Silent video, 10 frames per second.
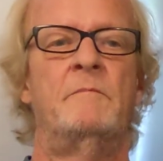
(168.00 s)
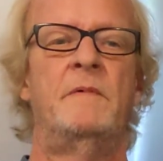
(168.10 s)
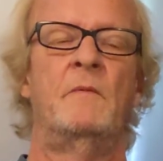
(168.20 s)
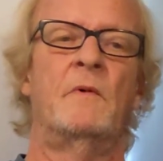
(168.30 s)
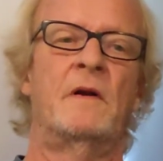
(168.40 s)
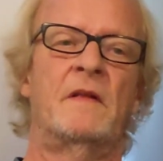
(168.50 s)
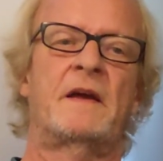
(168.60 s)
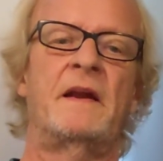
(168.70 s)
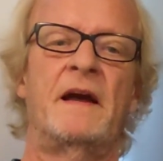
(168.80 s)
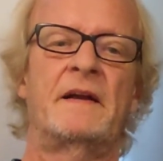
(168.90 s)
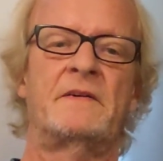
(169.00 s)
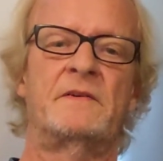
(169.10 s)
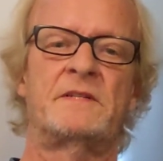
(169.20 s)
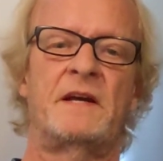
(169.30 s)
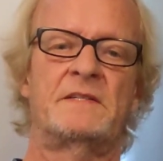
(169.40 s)
one of the
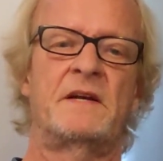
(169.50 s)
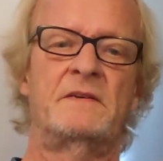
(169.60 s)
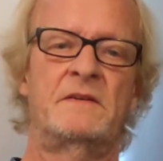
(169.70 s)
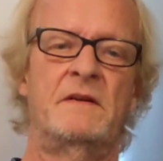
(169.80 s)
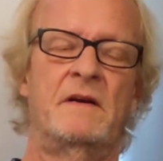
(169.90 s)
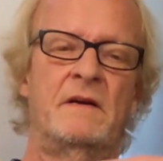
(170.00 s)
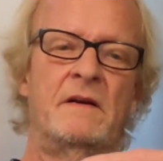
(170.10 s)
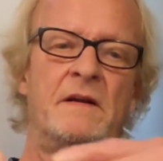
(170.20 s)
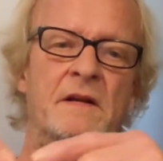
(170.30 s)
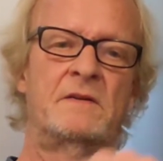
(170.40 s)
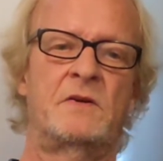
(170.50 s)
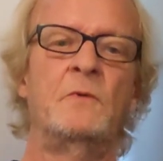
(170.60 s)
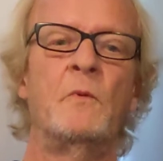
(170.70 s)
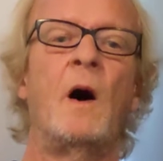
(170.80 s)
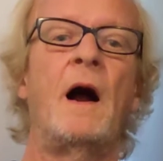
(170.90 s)
connectors has
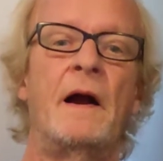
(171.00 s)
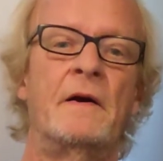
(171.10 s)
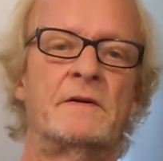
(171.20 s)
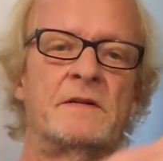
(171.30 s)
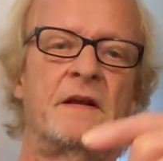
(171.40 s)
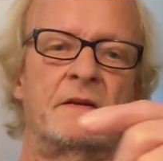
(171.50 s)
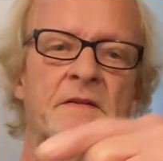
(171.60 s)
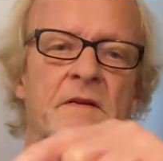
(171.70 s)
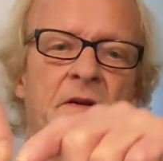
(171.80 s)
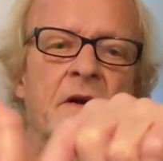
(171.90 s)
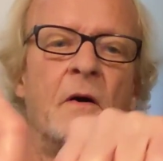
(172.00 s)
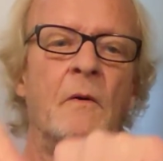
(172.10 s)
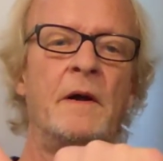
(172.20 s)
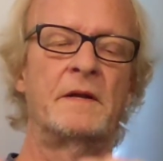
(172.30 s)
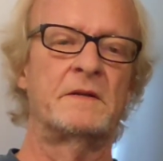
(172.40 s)
two wires that
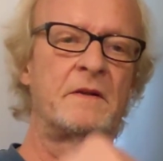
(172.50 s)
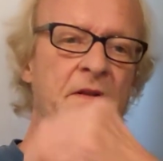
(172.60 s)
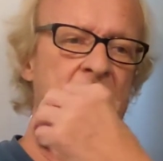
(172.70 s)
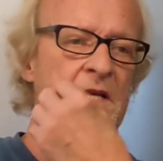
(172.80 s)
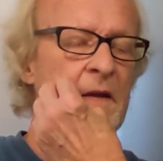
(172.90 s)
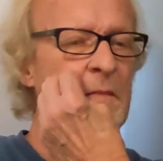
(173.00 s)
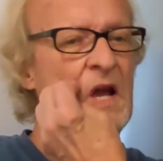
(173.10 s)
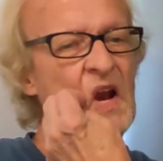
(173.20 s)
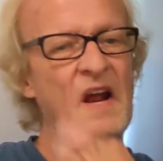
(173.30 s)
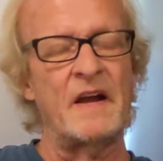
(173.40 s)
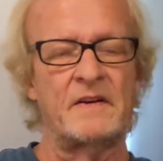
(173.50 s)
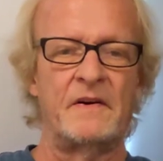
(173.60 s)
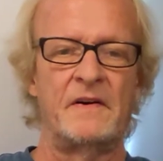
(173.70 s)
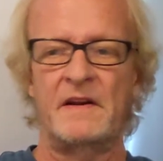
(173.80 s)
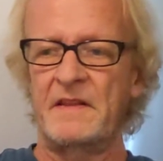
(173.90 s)
go into the same
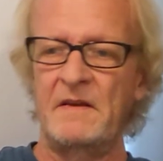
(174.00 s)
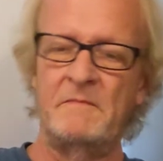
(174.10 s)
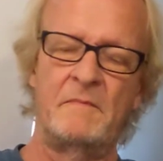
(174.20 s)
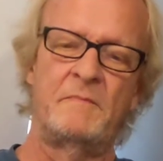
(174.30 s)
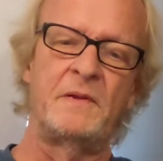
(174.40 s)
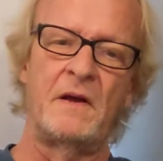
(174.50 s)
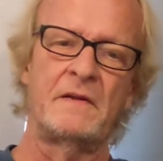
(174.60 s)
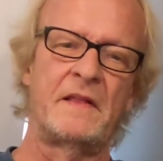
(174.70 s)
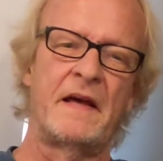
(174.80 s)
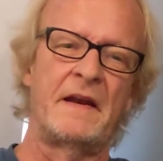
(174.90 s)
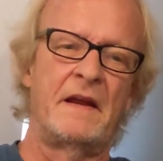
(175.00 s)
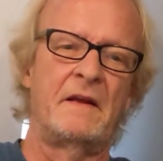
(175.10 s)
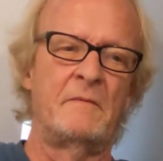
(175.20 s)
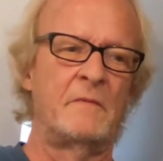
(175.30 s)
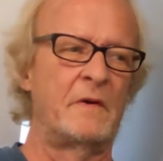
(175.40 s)
connector, and you plug that
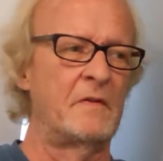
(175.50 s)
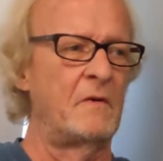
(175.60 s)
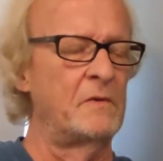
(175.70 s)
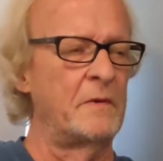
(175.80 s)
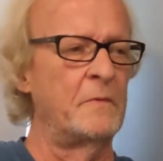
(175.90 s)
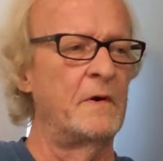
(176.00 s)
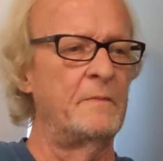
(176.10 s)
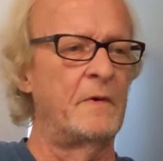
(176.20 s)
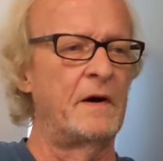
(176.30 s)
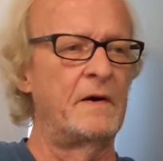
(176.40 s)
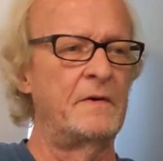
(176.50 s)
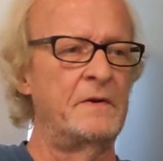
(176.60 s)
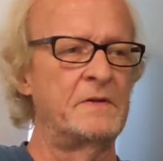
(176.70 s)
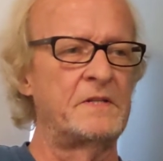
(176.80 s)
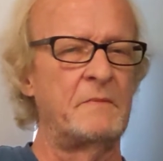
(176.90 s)
in where the only one wire
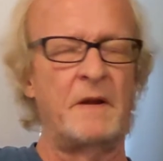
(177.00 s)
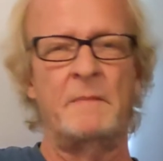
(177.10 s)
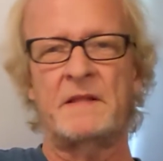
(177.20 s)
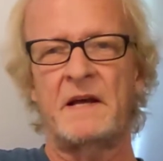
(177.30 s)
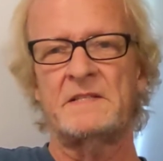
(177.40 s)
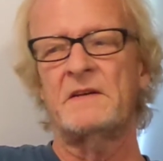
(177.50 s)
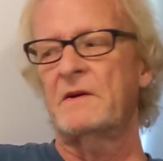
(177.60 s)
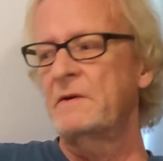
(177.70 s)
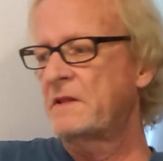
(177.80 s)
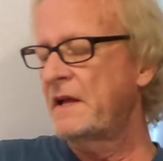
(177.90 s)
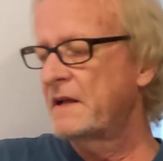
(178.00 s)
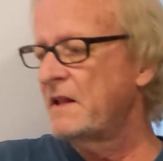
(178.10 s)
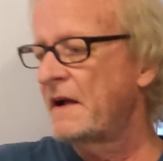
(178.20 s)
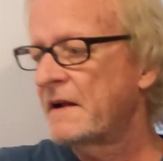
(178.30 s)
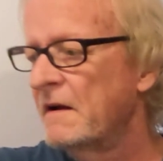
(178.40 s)
used to be. But that's a good thing.
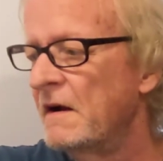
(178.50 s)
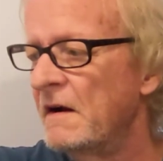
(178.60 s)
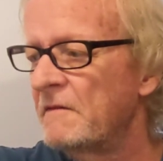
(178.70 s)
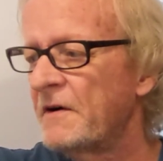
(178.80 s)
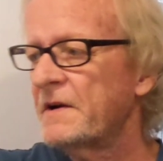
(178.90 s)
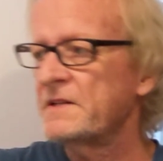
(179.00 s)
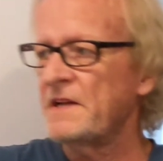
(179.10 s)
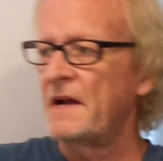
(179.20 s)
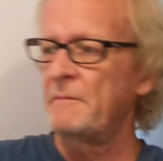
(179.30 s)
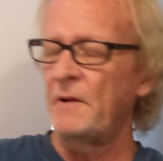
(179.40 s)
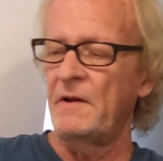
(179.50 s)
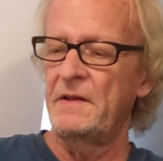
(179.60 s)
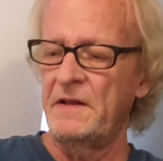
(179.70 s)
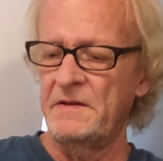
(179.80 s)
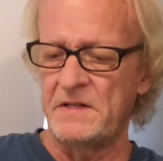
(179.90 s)
Like, for example,
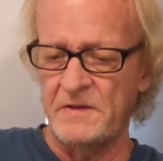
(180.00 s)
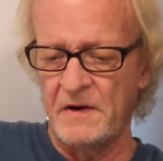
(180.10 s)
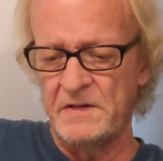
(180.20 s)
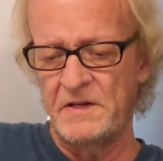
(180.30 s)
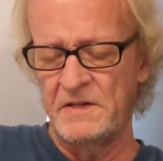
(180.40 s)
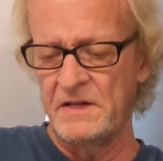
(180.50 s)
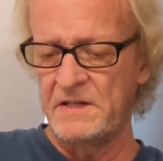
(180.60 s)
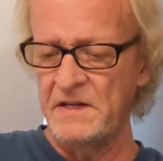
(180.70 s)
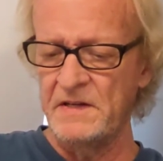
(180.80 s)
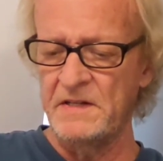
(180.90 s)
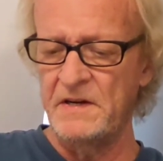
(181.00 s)
in the instructions, it says